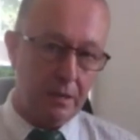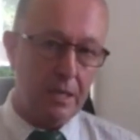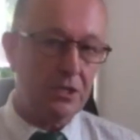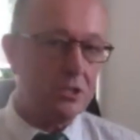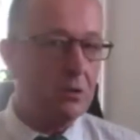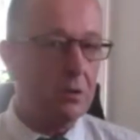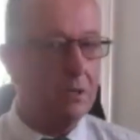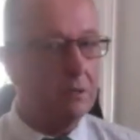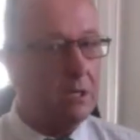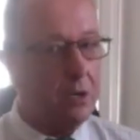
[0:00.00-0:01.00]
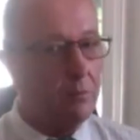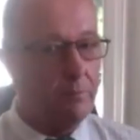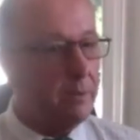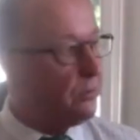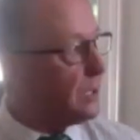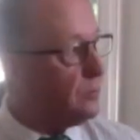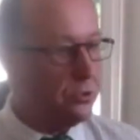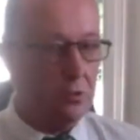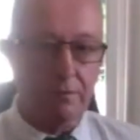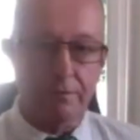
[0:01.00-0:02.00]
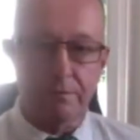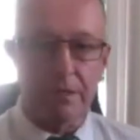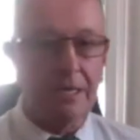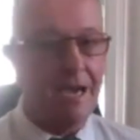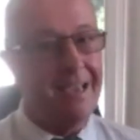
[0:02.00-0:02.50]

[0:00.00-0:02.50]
That's not, people don't sort of say,